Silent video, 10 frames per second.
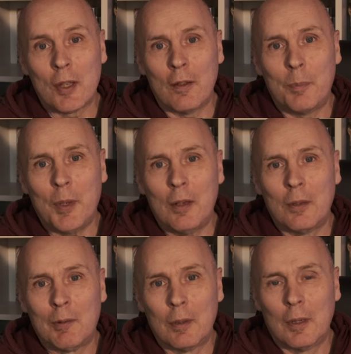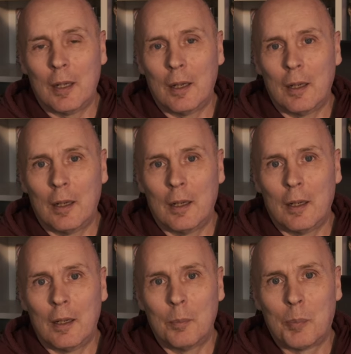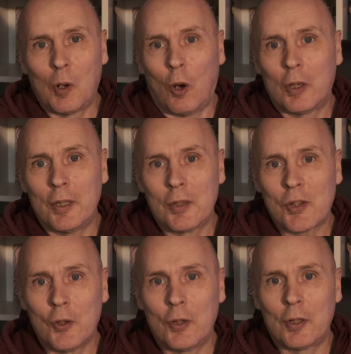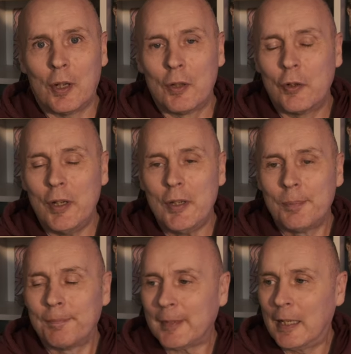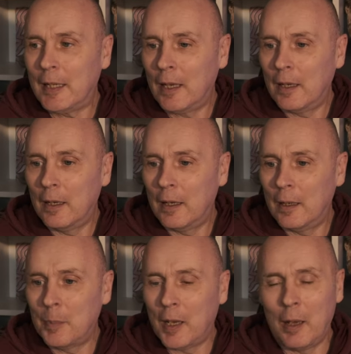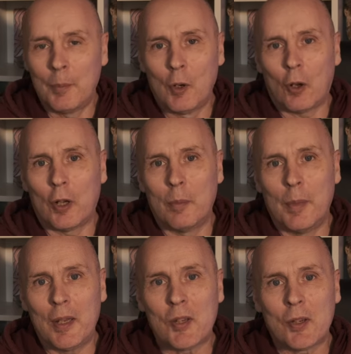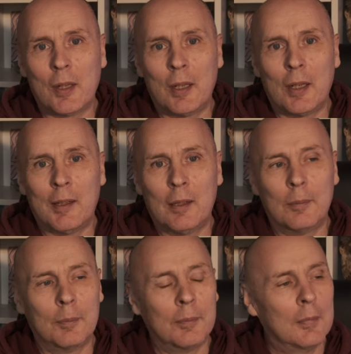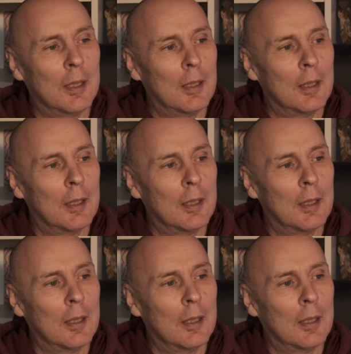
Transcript: that have been blocked in certain countries, but I'm not going to miss. I am